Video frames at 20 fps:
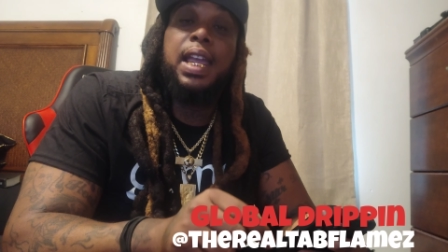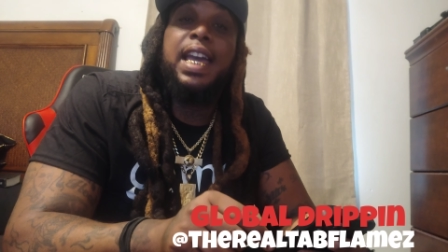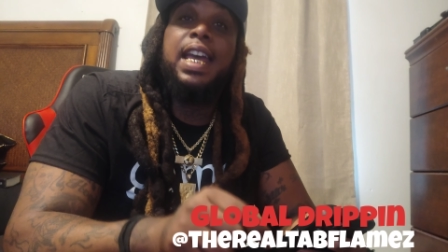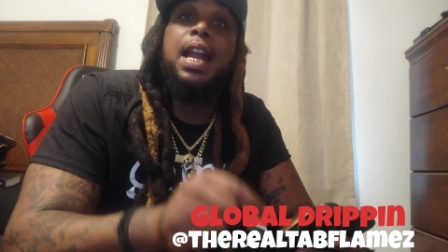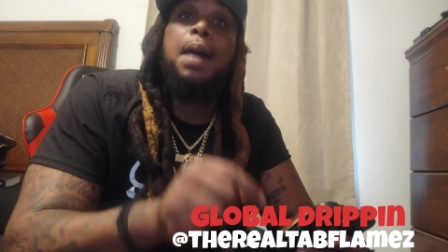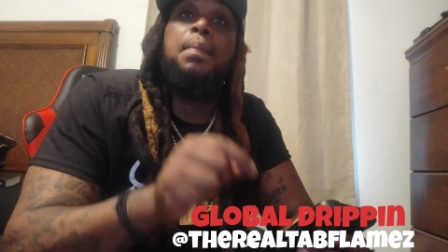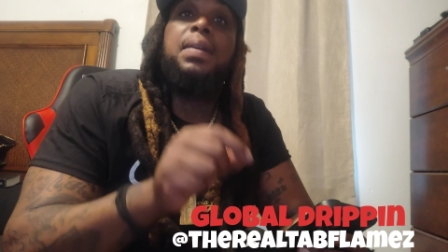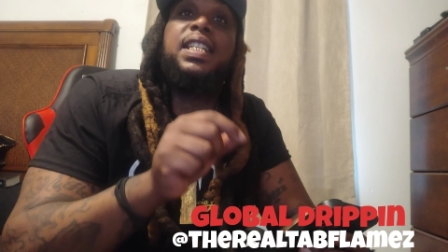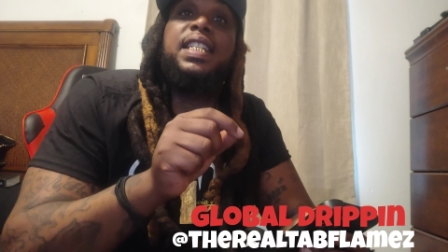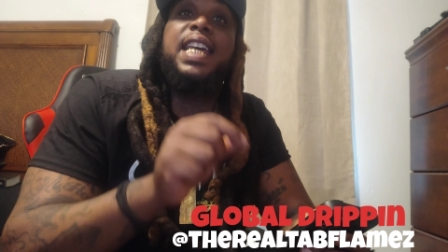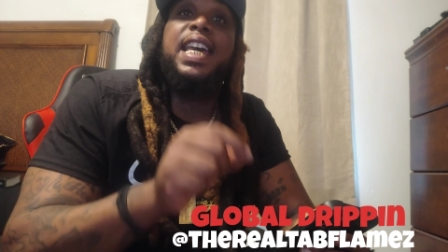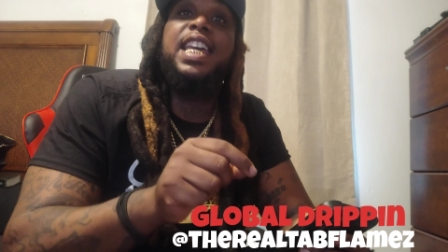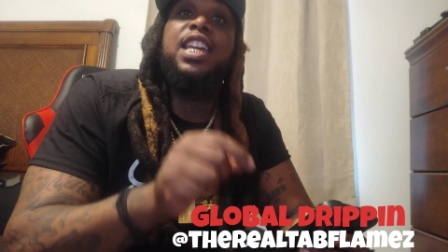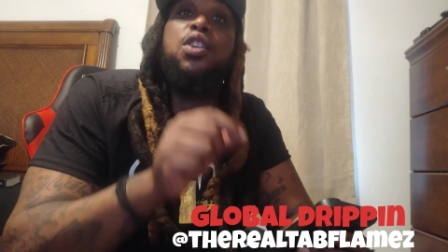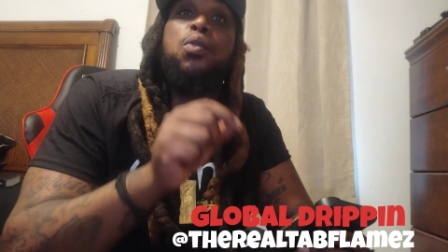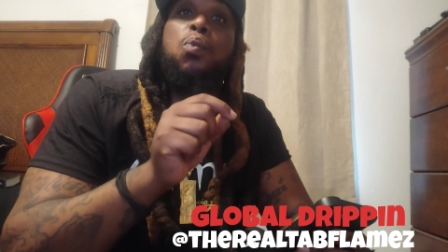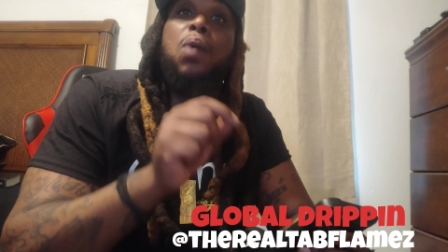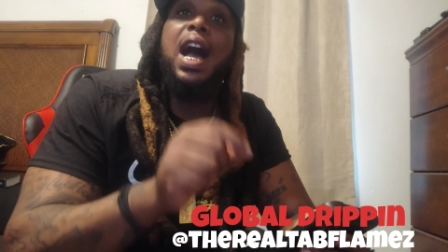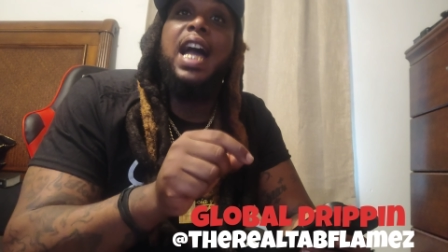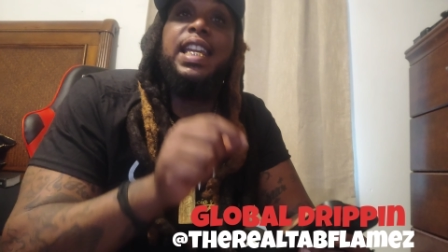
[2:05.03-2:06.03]
and I'm gonna tell
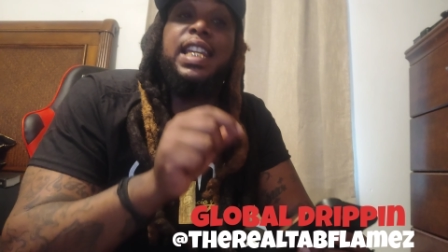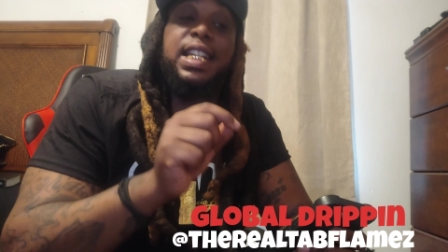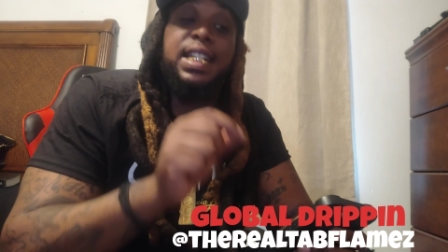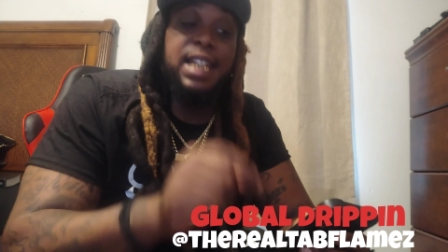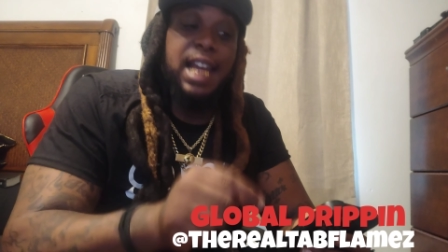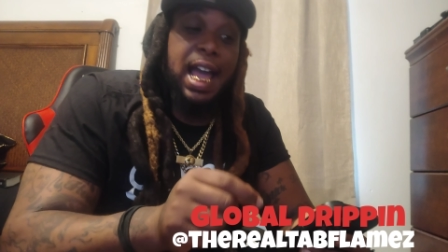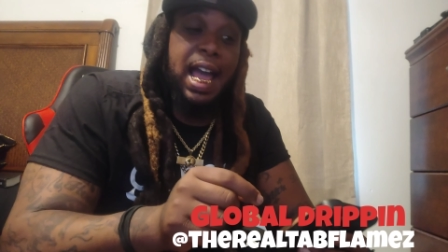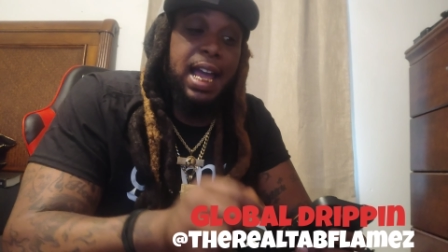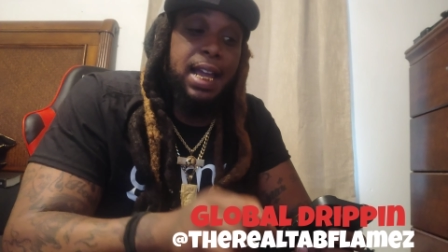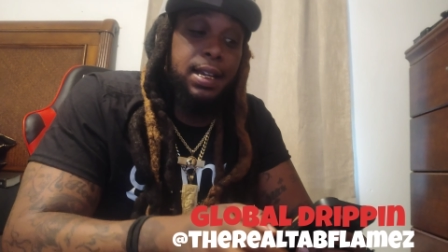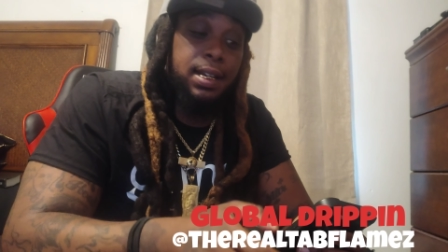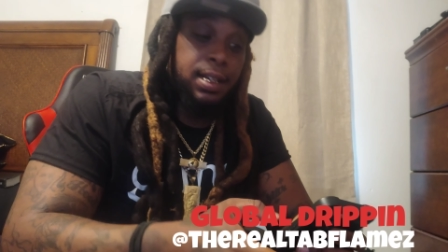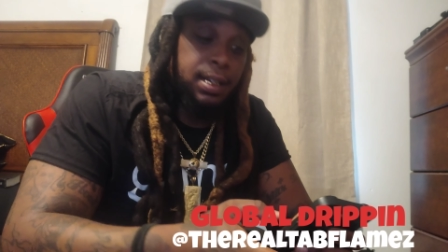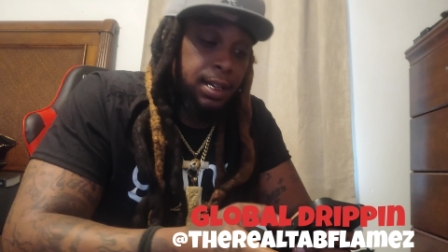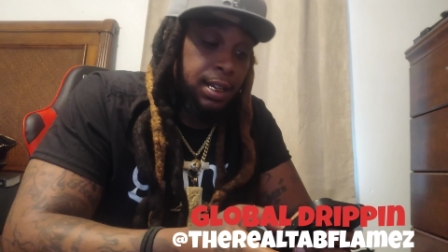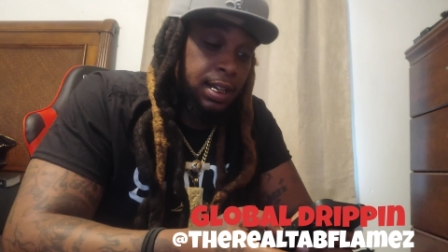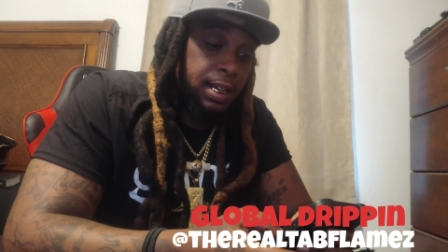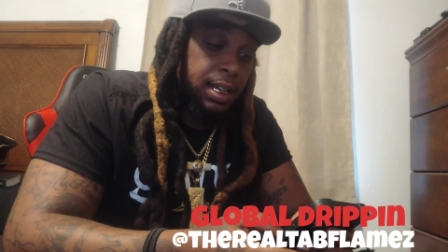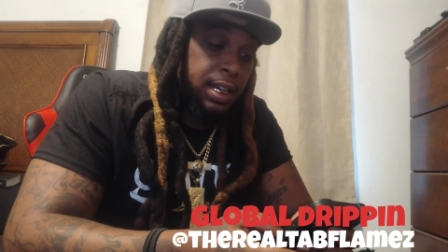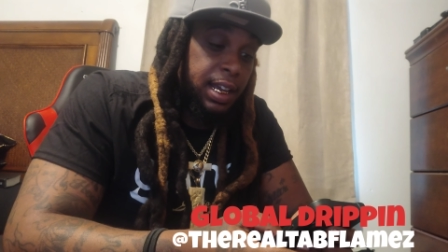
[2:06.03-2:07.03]
you why you're not.
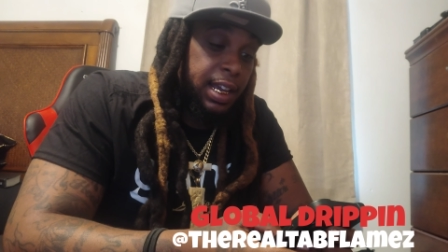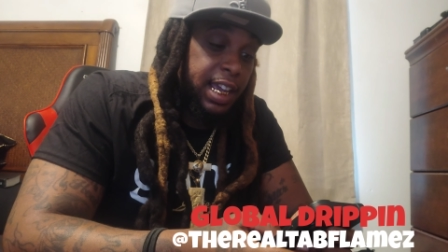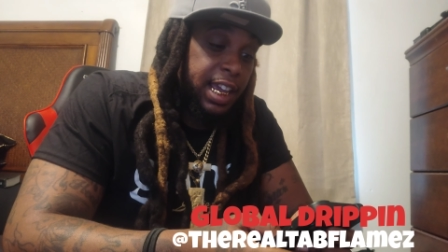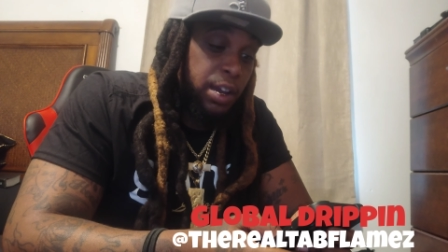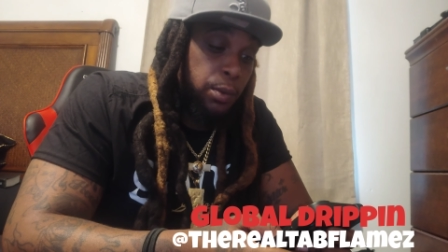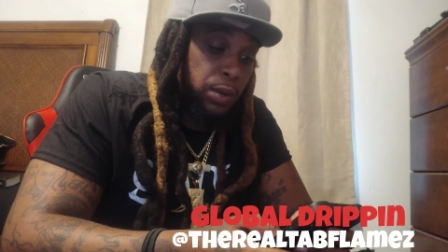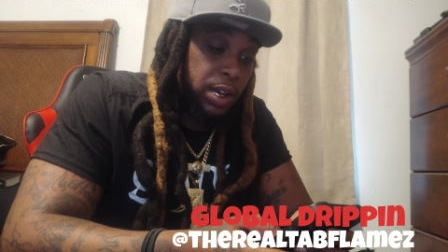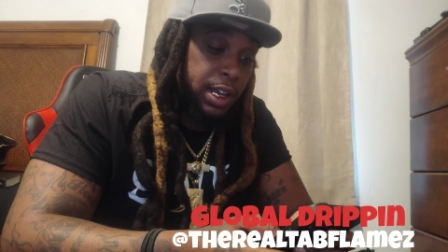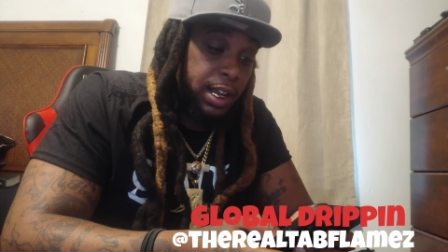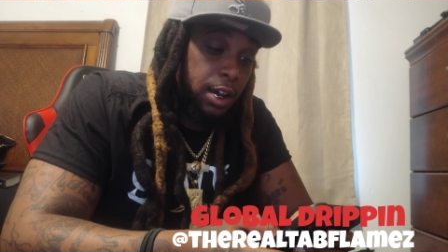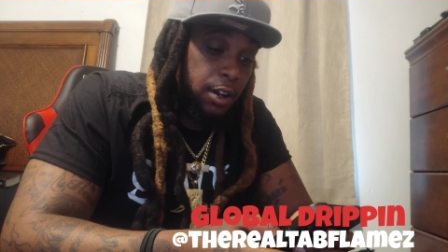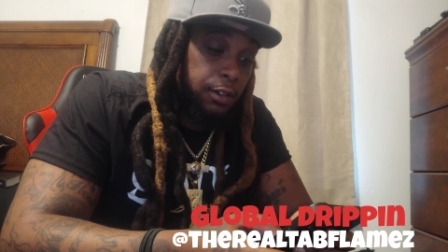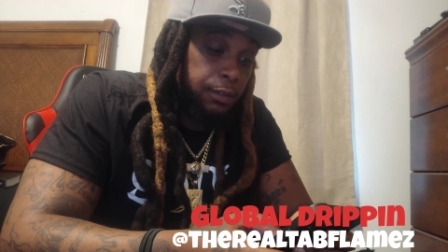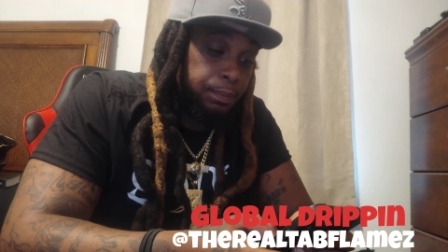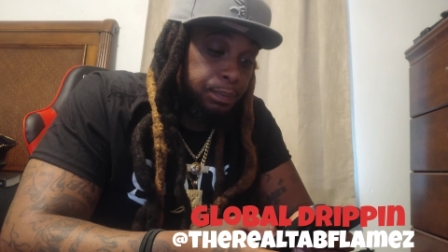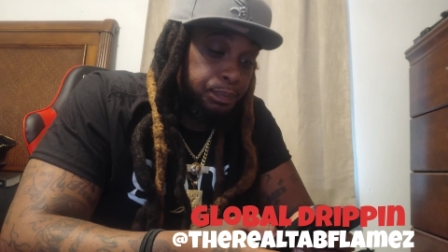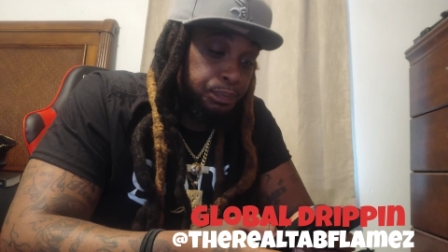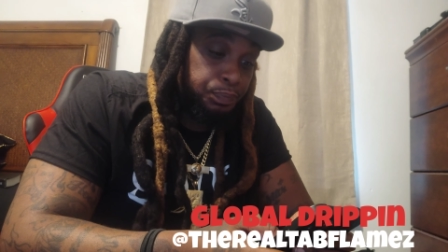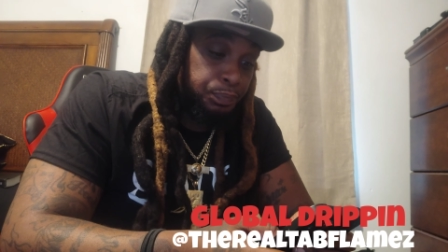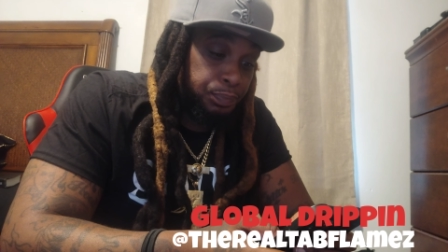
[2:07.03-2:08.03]
Here we go.